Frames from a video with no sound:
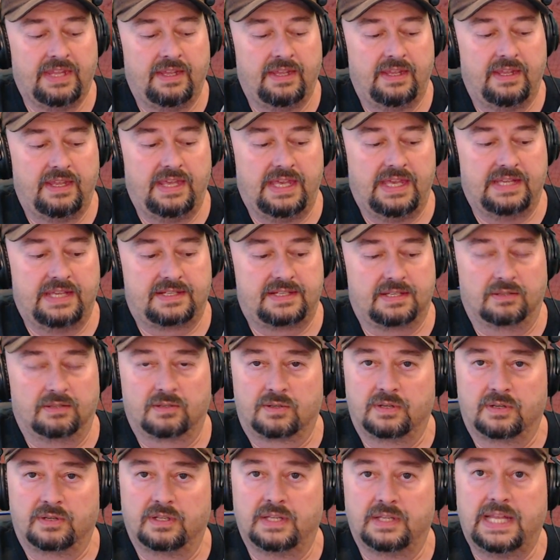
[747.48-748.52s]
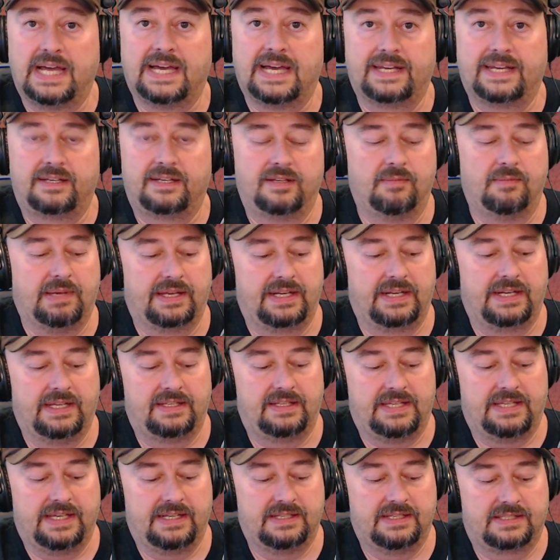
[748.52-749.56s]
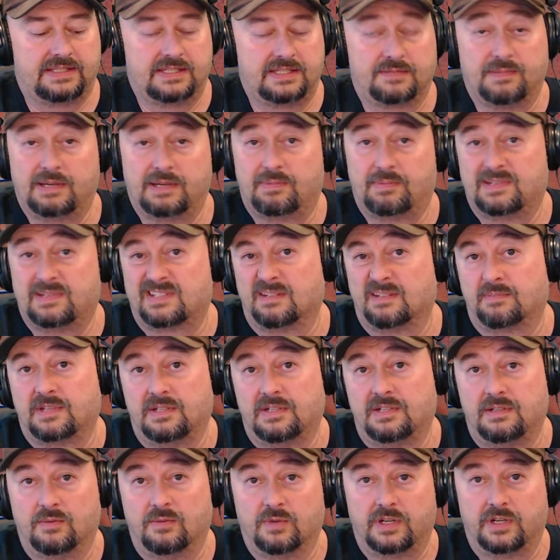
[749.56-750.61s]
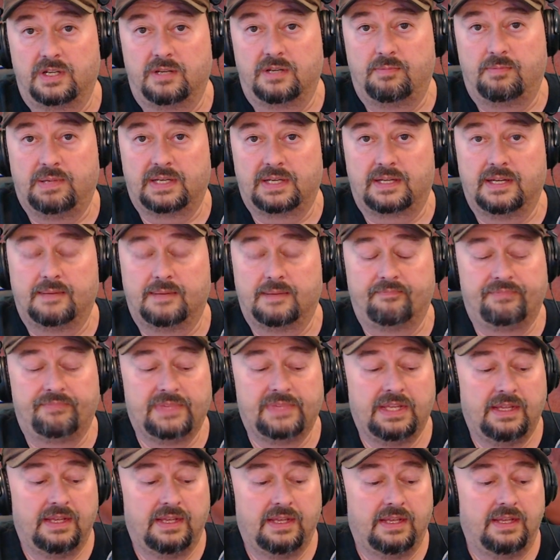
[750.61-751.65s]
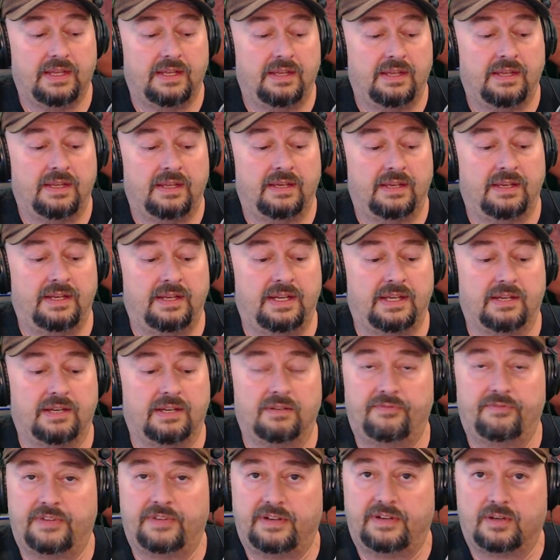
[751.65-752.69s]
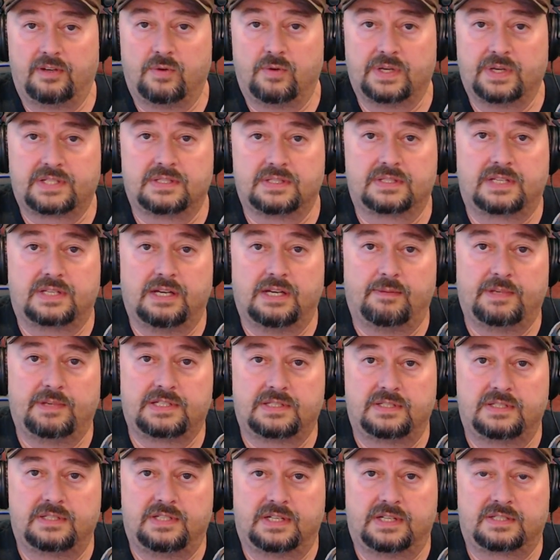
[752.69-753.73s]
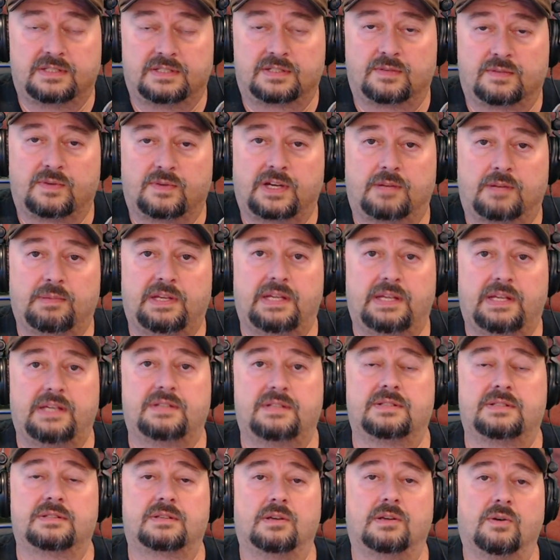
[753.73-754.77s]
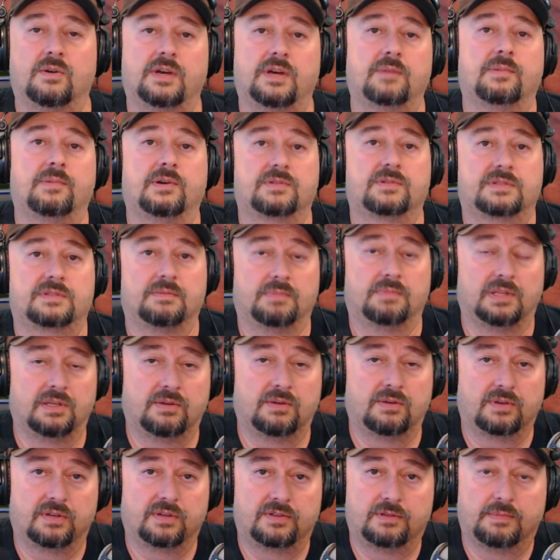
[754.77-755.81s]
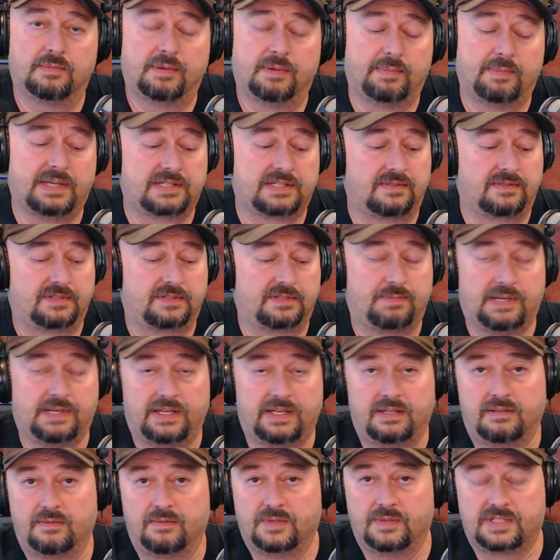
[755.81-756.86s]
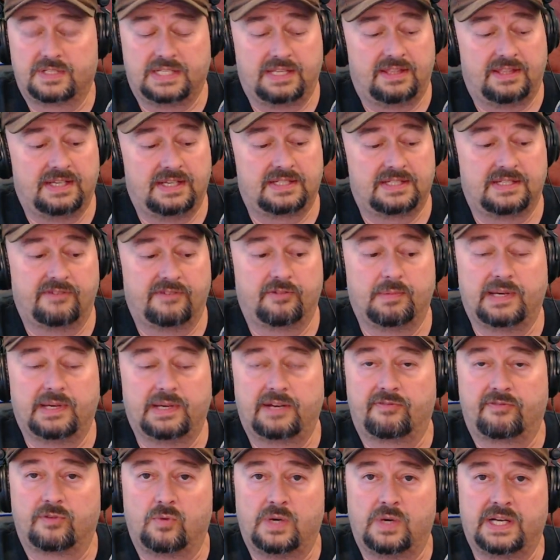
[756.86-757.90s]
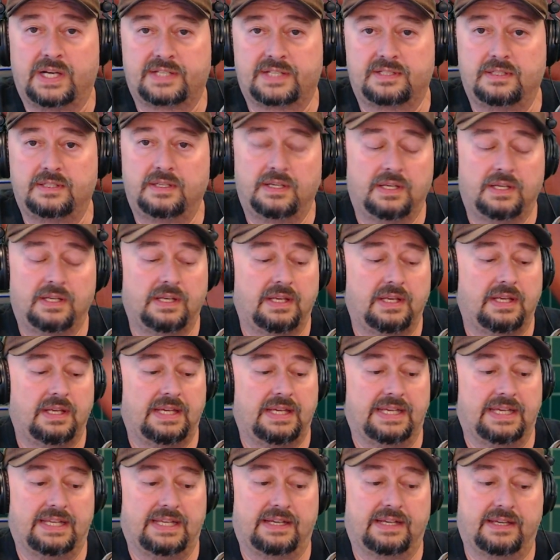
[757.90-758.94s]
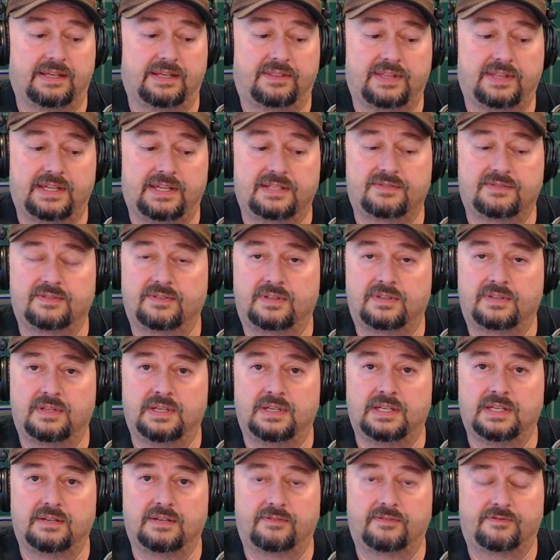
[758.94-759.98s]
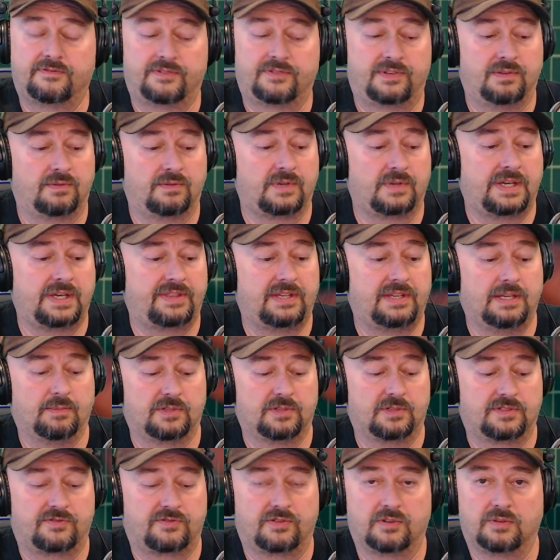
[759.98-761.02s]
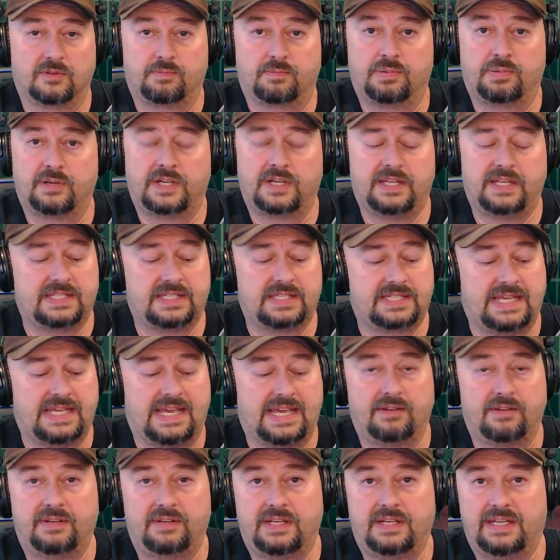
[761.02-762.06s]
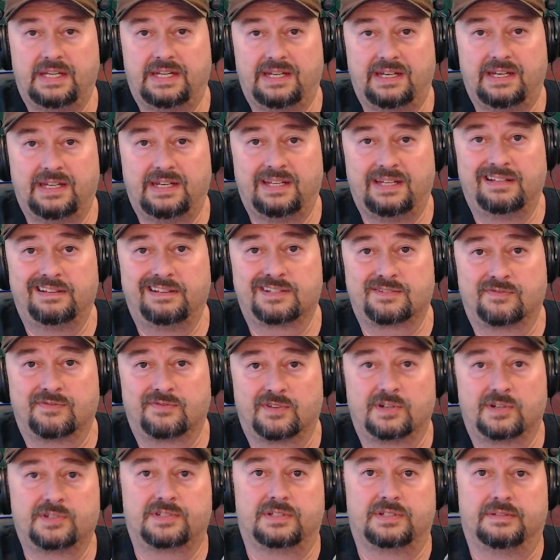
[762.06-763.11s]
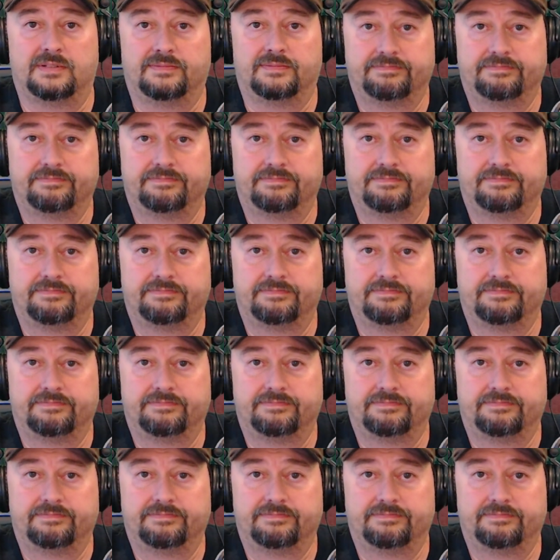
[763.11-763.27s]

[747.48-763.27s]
and to learn a lot about antennas, this might be something you wanted to pick up. Anyhow, if you had any questions, comments, suggestions, or recommendations, go ahead and post them below, and I'll do my best to respond. I want to say thanks to everybody for watching, and uh, thanks uh, to Rothammel's for putting this out in an English version.